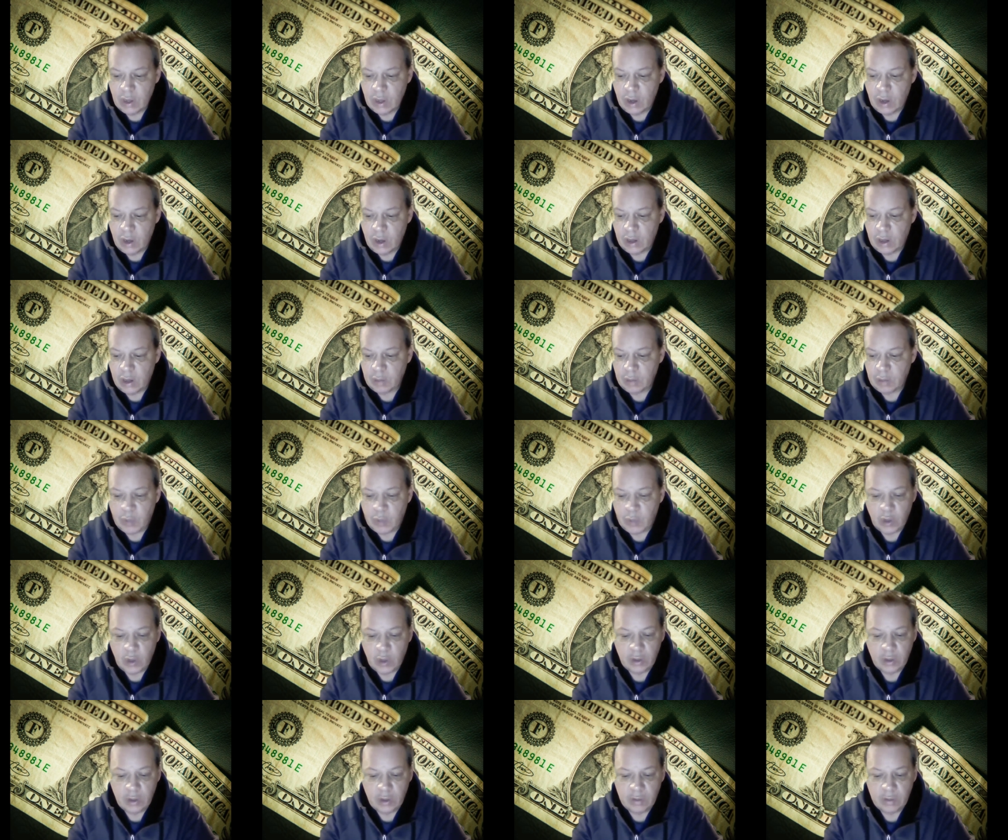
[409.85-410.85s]
on
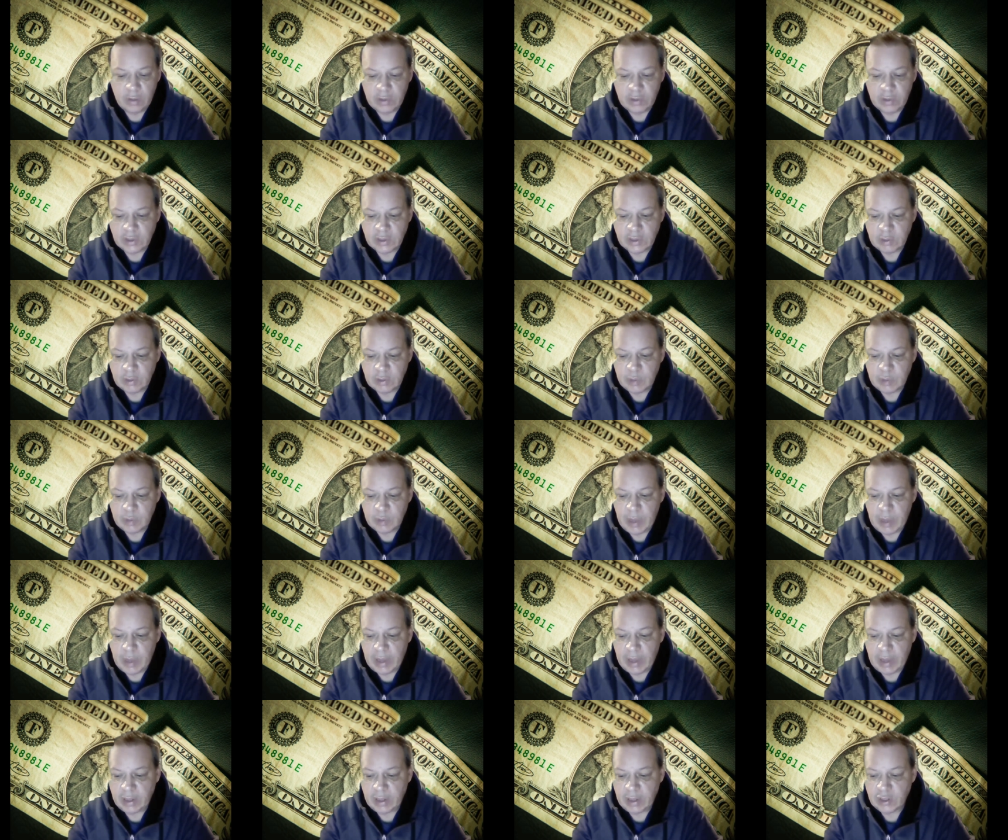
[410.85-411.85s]
part of the stimulus
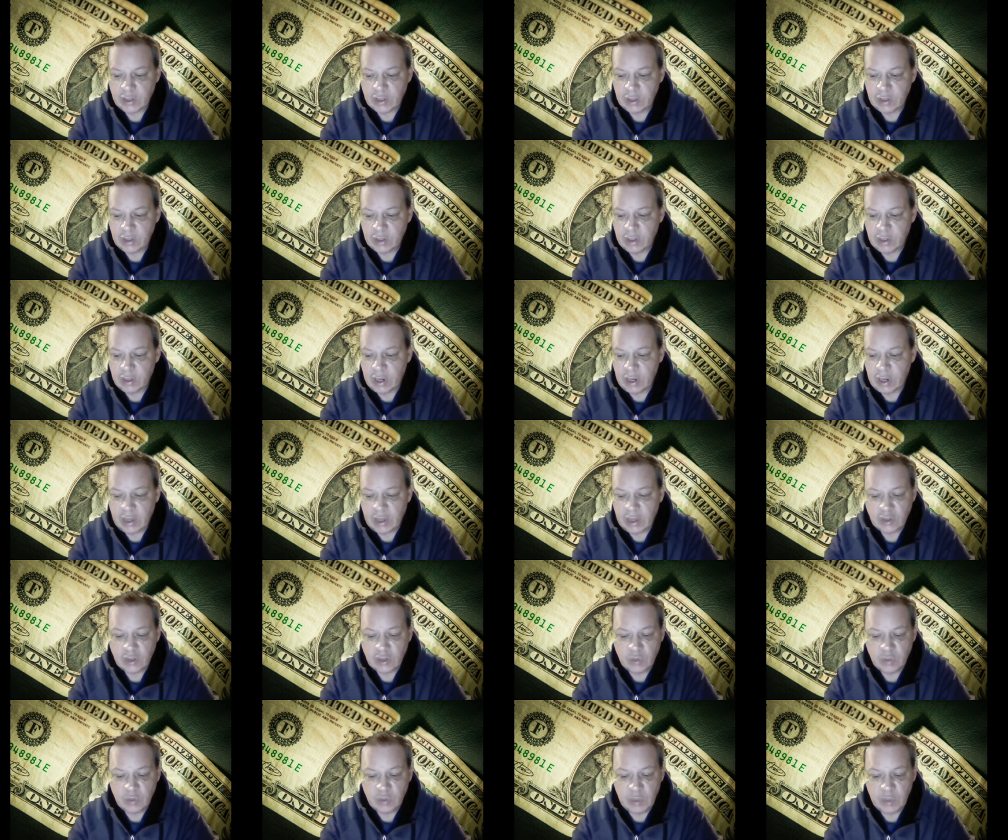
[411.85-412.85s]
package, there has
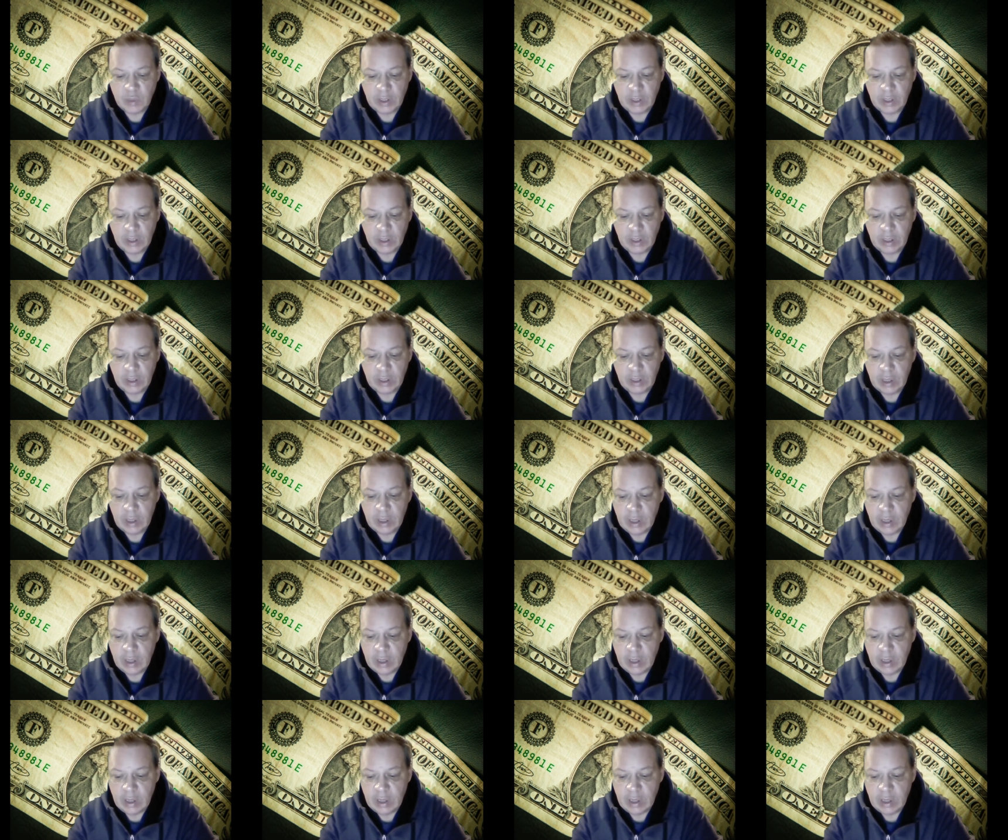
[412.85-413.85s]
to be
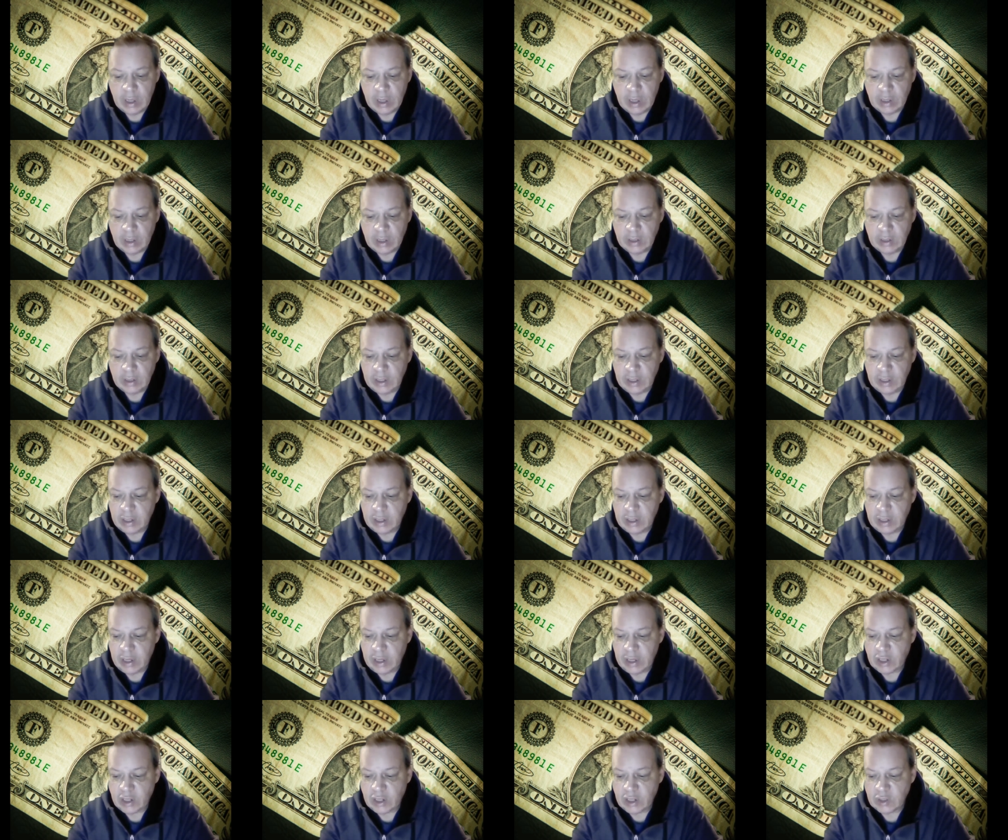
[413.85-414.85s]
a clean
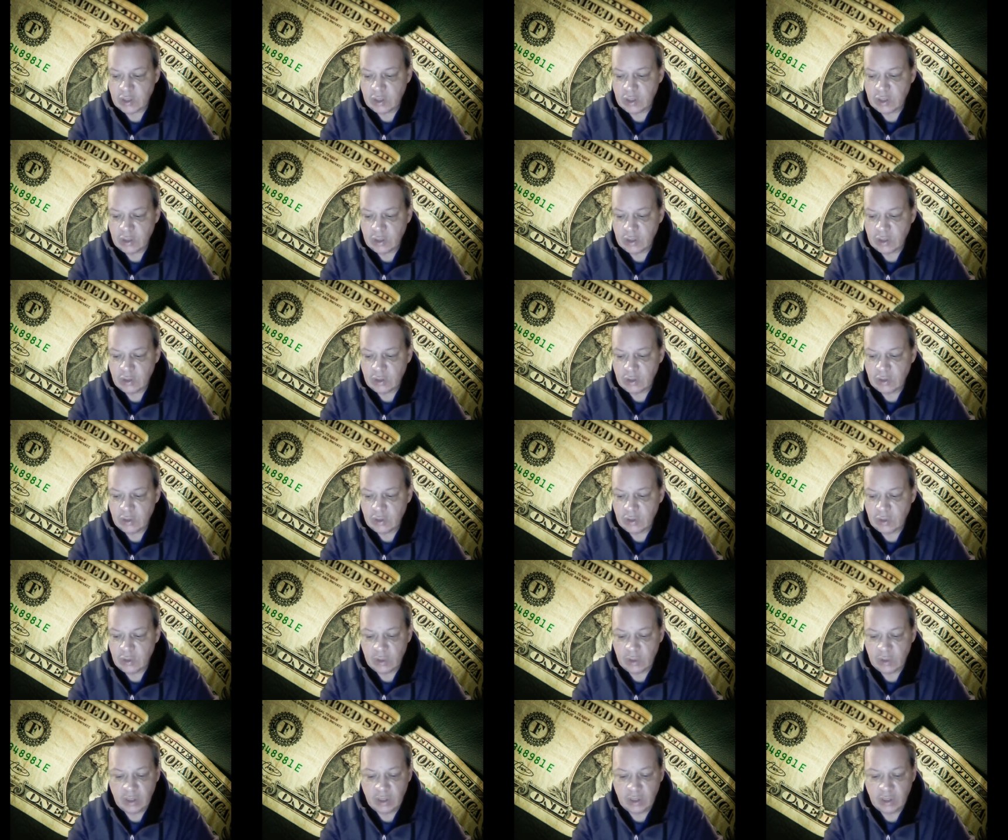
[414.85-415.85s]
connection to
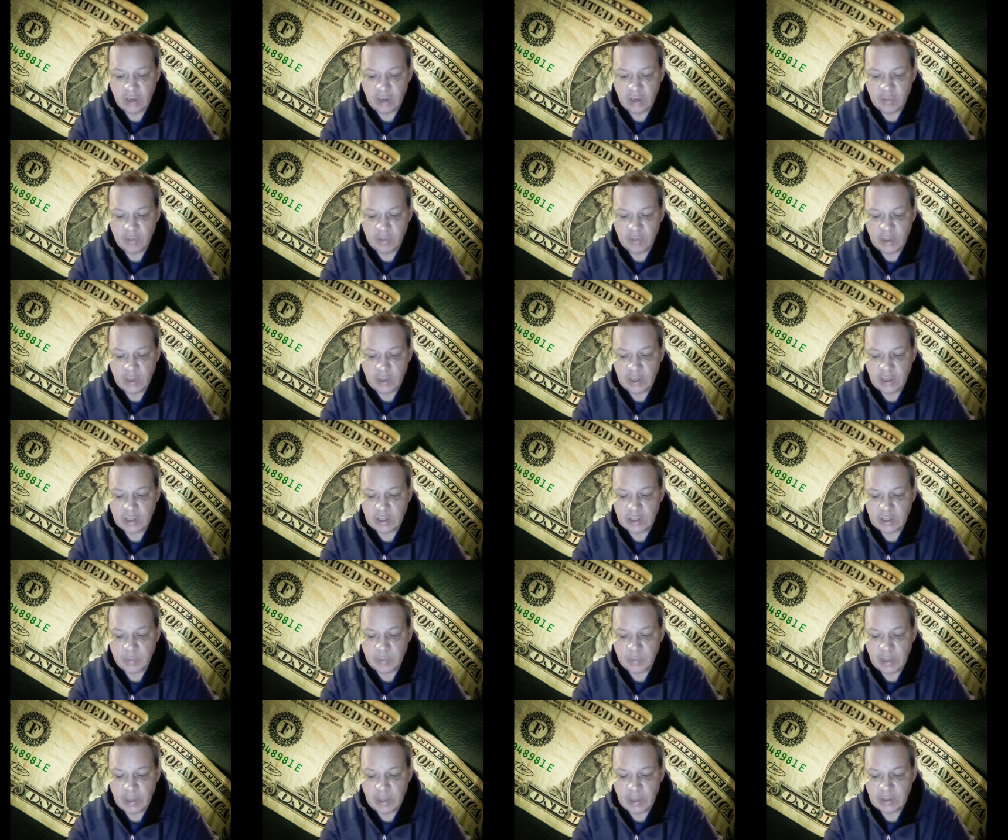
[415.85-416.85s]
the government
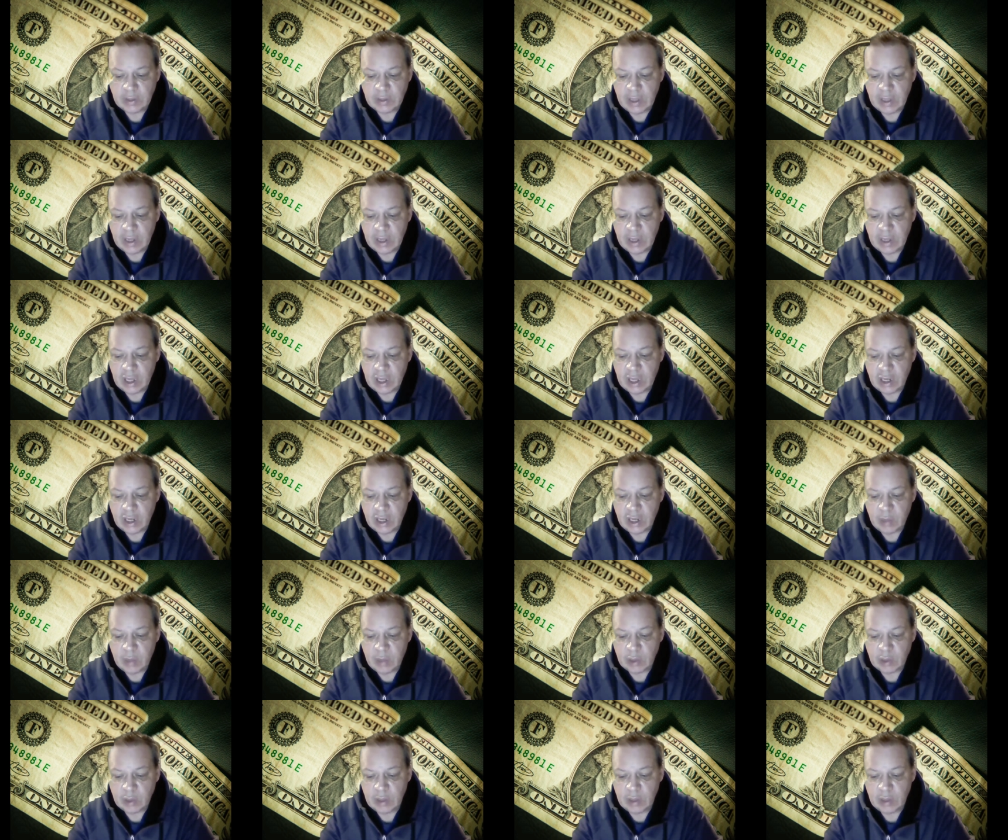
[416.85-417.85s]
expense and
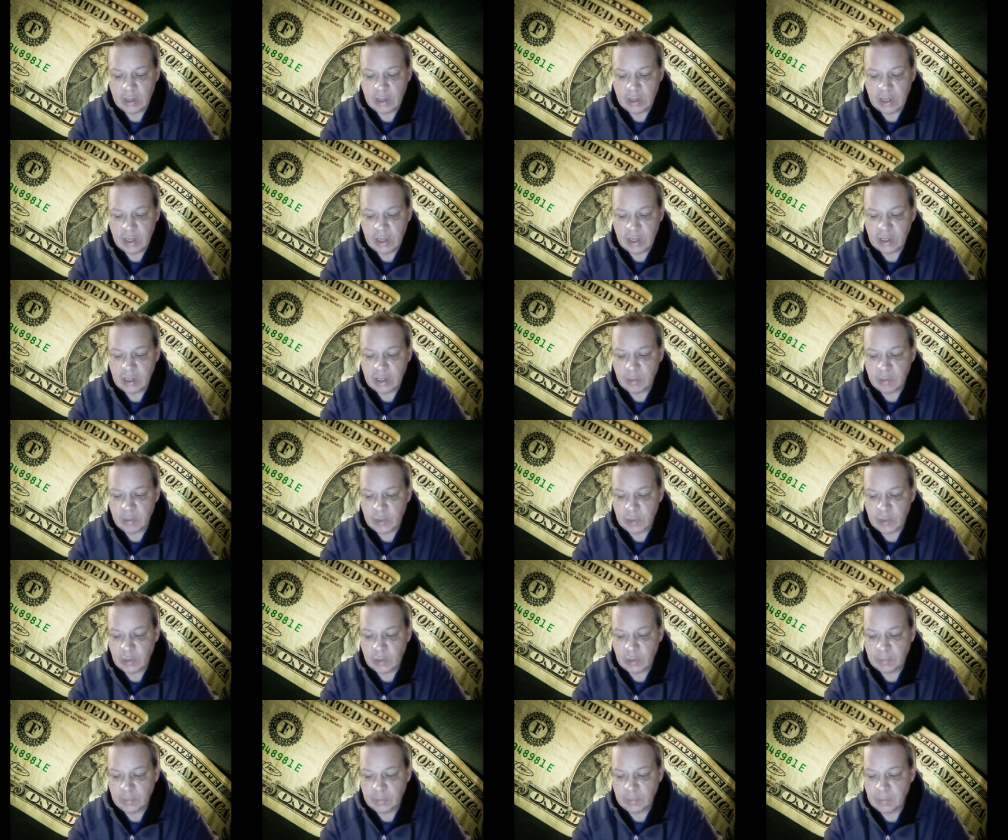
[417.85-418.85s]
economic and income
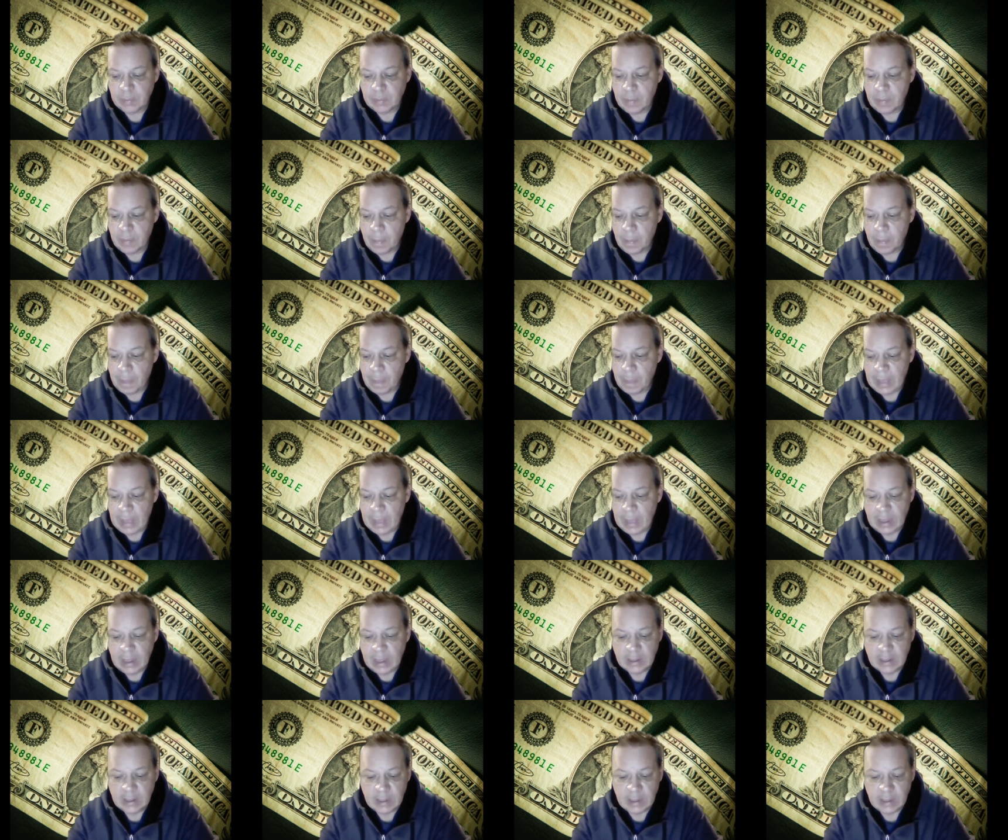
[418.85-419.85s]
bill.
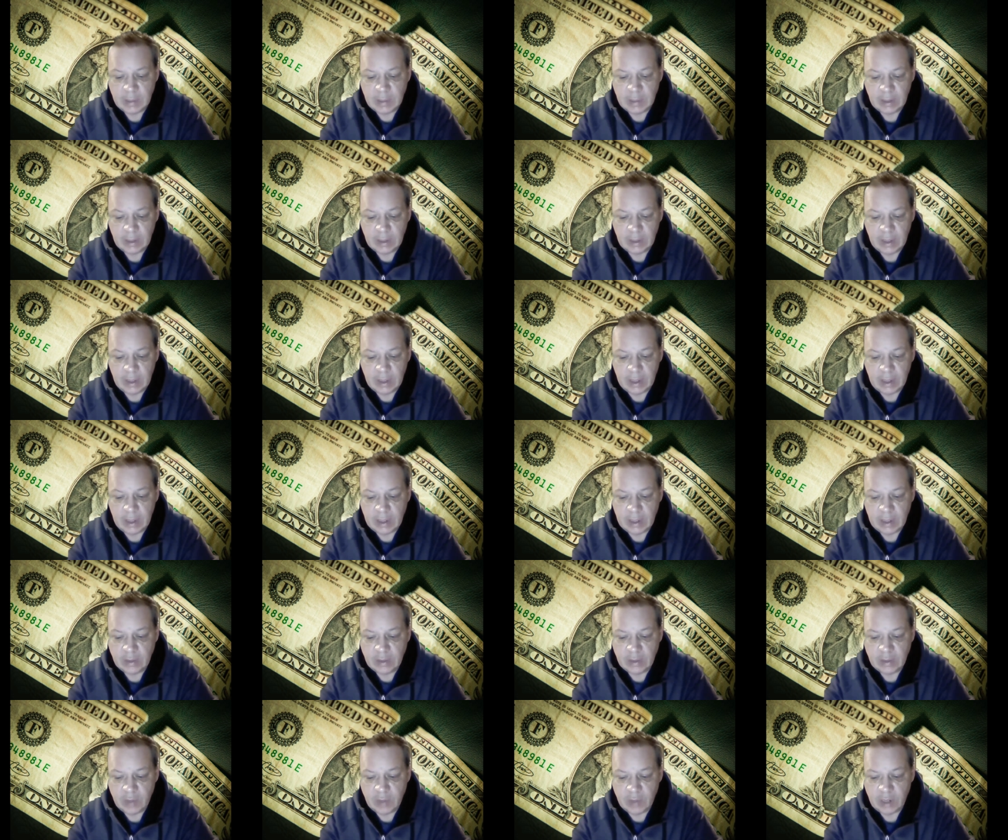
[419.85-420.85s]
Something like a
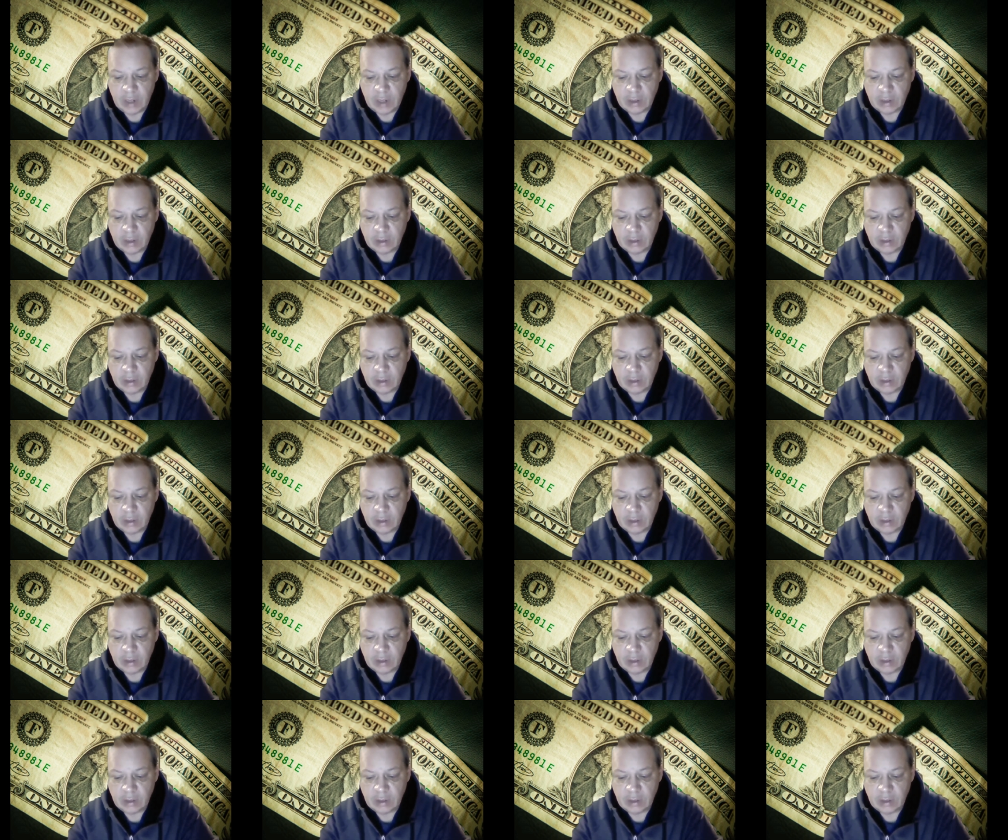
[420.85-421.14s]
direct